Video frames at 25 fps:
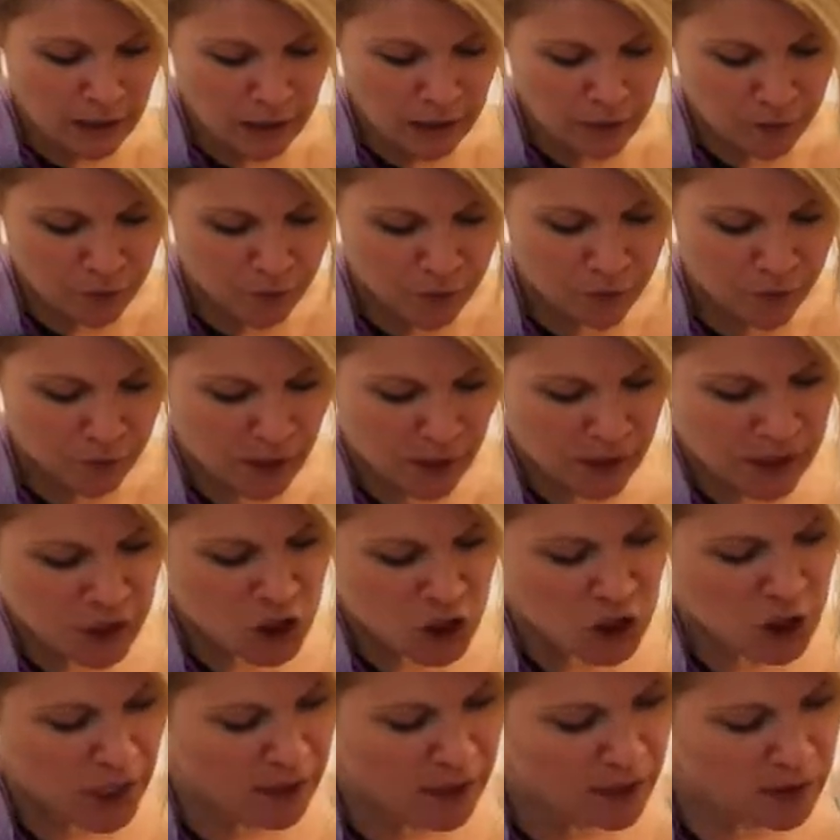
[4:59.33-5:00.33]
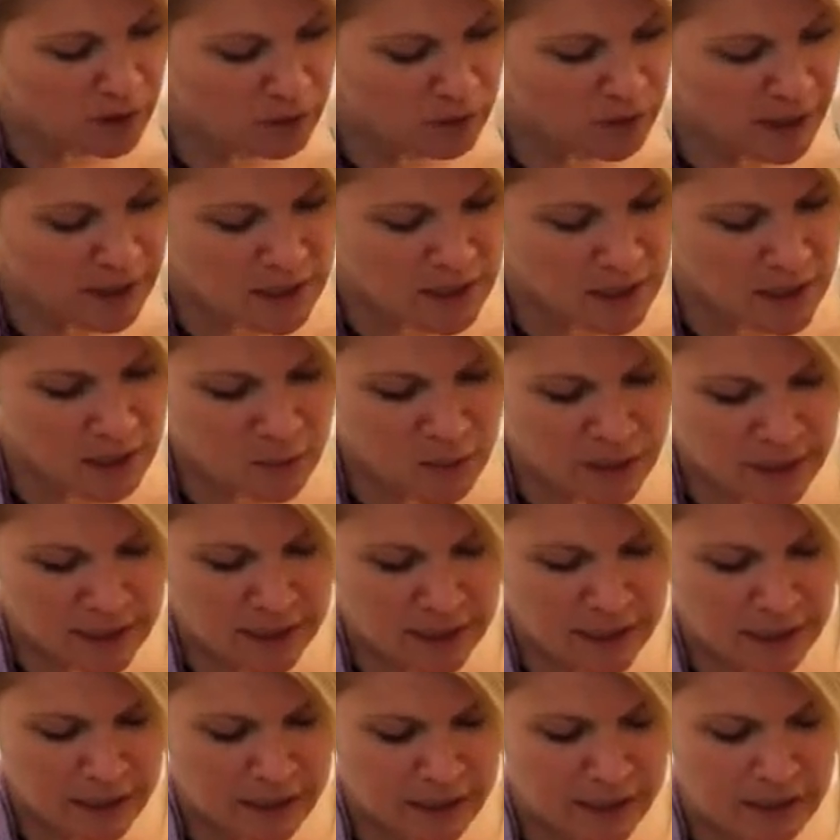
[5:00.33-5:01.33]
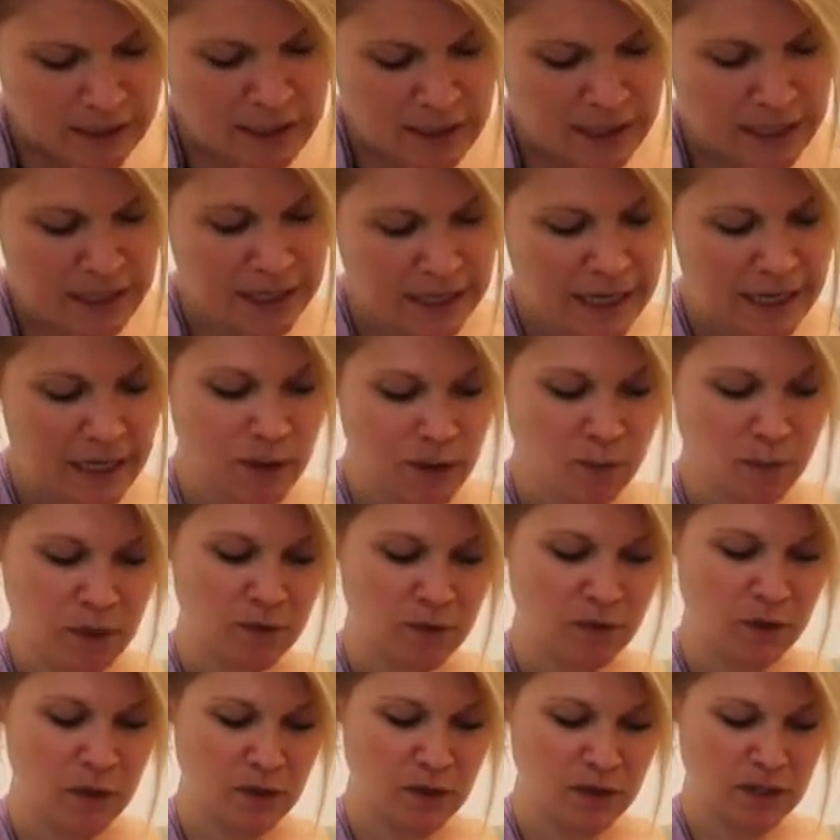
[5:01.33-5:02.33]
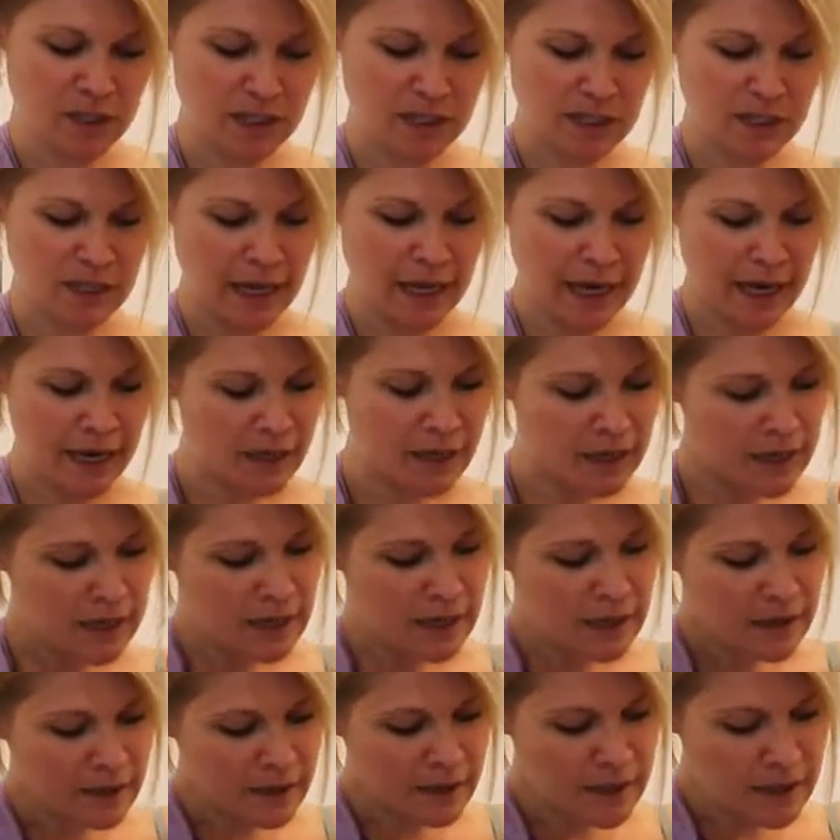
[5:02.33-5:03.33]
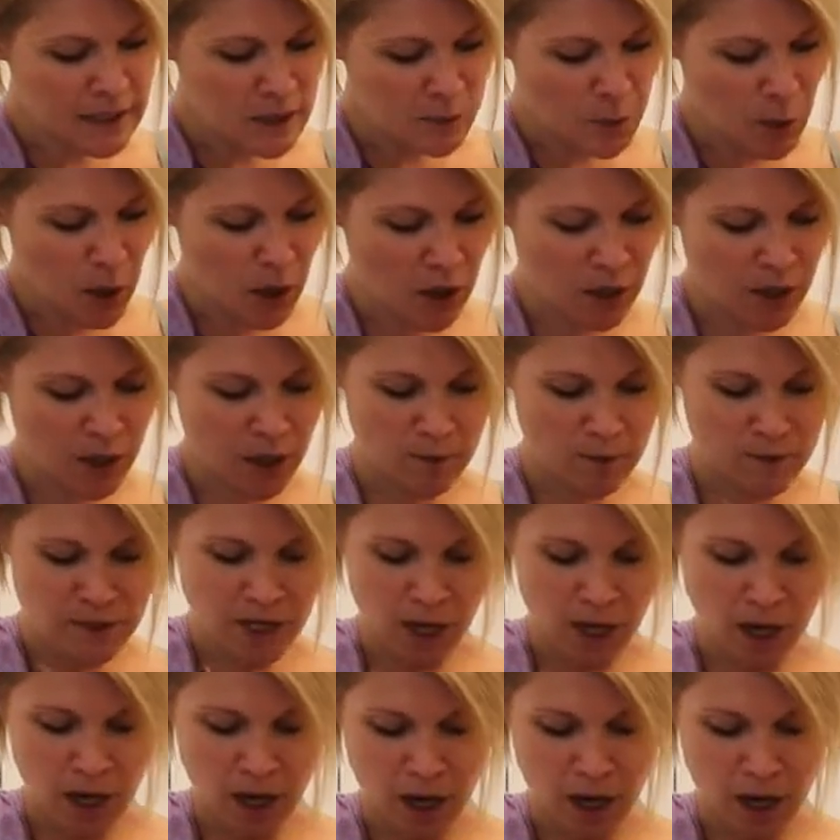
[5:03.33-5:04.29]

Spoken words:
If I check the rest of my slings, there's a little bit of looseness there. This part comes